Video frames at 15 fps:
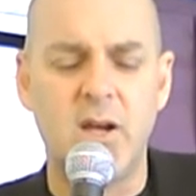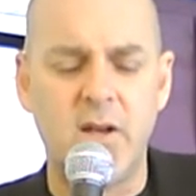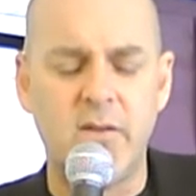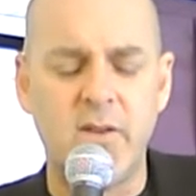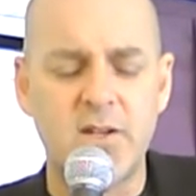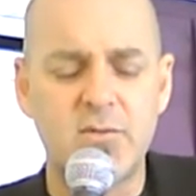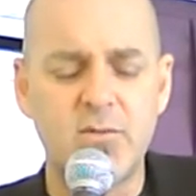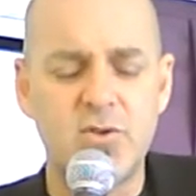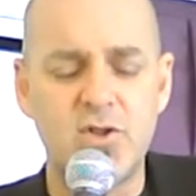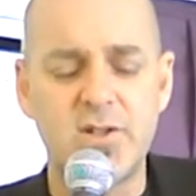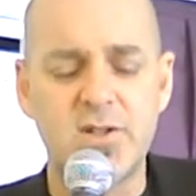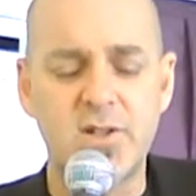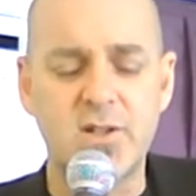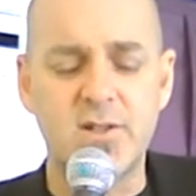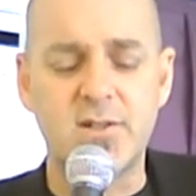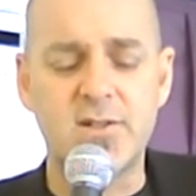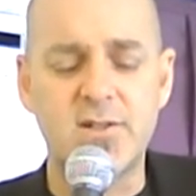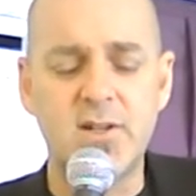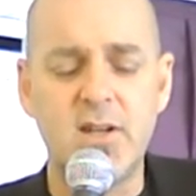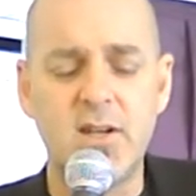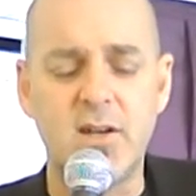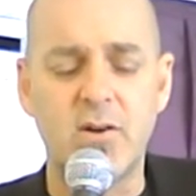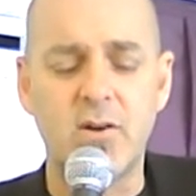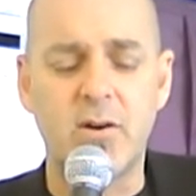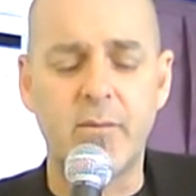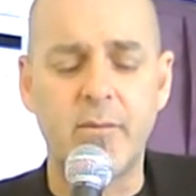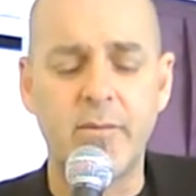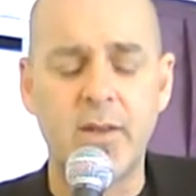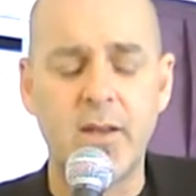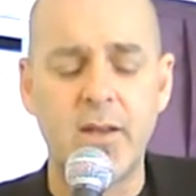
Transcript: And that's what Jesus can see here.